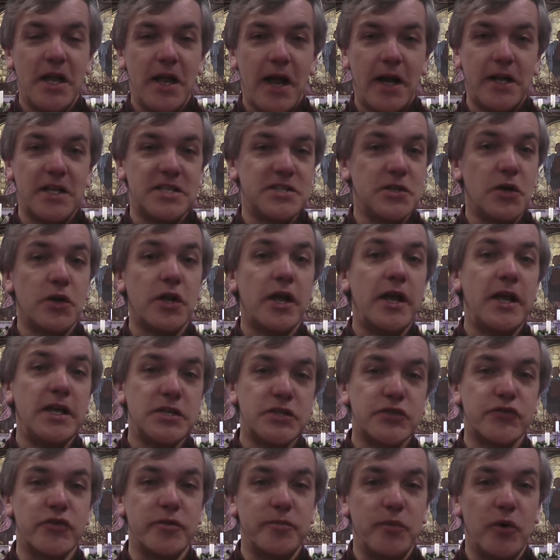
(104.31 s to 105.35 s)
And it's not a
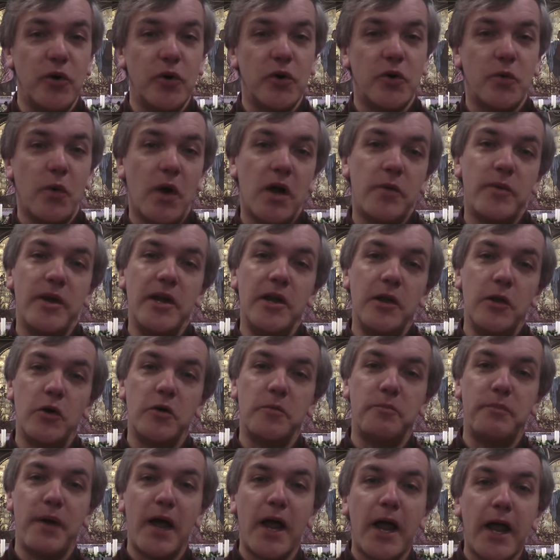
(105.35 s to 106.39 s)
history book where we
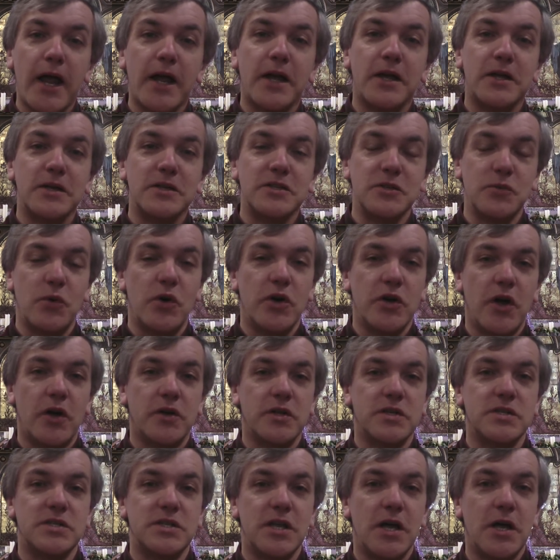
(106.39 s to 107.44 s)
look back to what
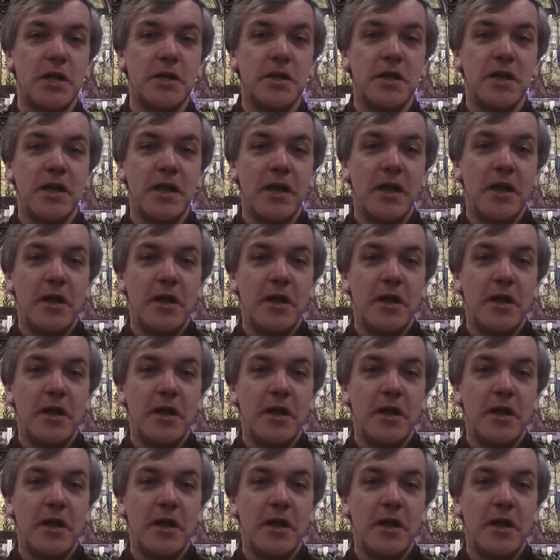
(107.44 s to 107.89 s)
God has done,